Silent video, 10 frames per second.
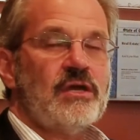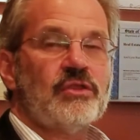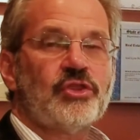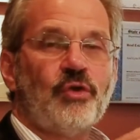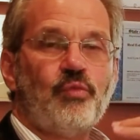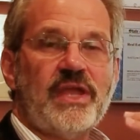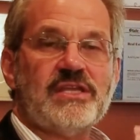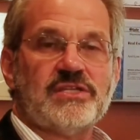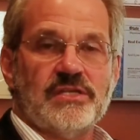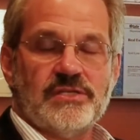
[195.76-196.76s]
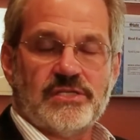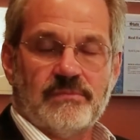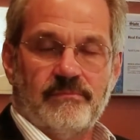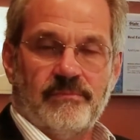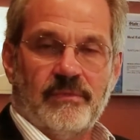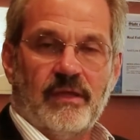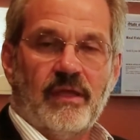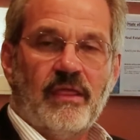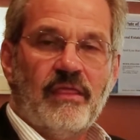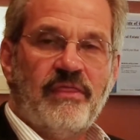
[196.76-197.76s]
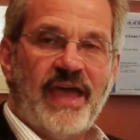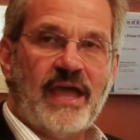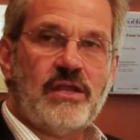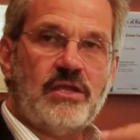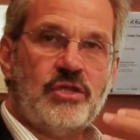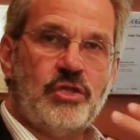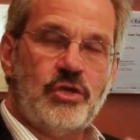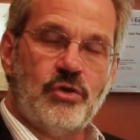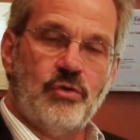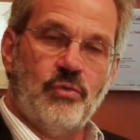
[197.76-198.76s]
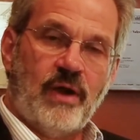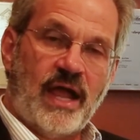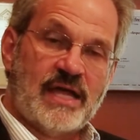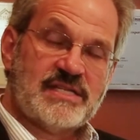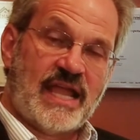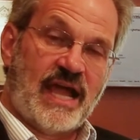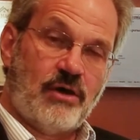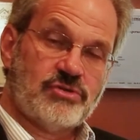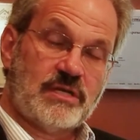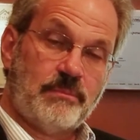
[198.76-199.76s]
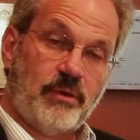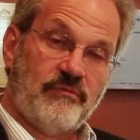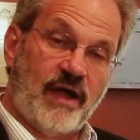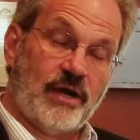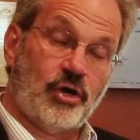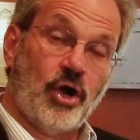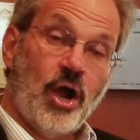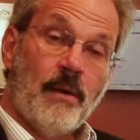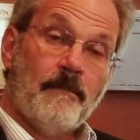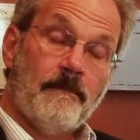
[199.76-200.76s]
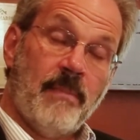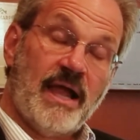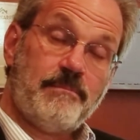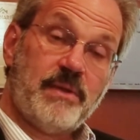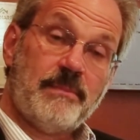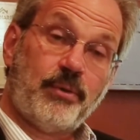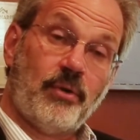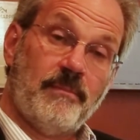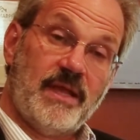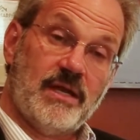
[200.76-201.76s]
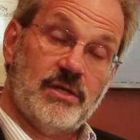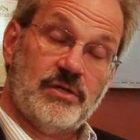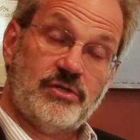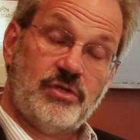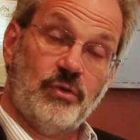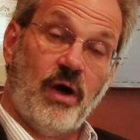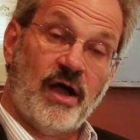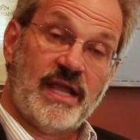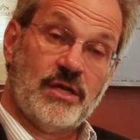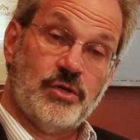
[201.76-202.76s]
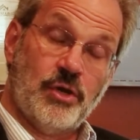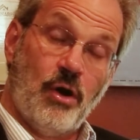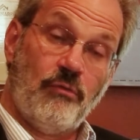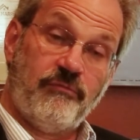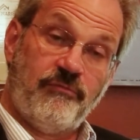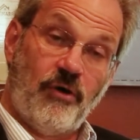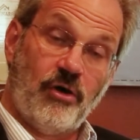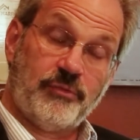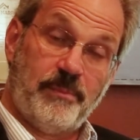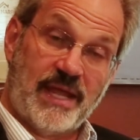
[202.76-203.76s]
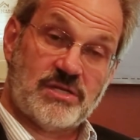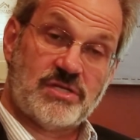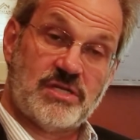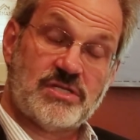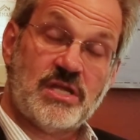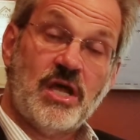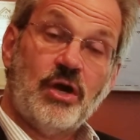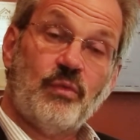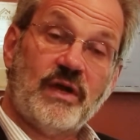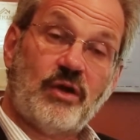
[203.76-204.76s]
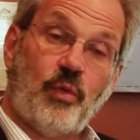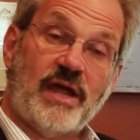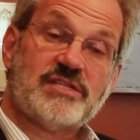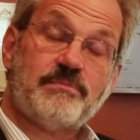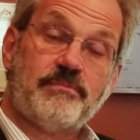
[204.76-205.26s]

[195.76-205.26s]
The reasons that you, as a housing provider, might be permitted to, on a no fault basis, request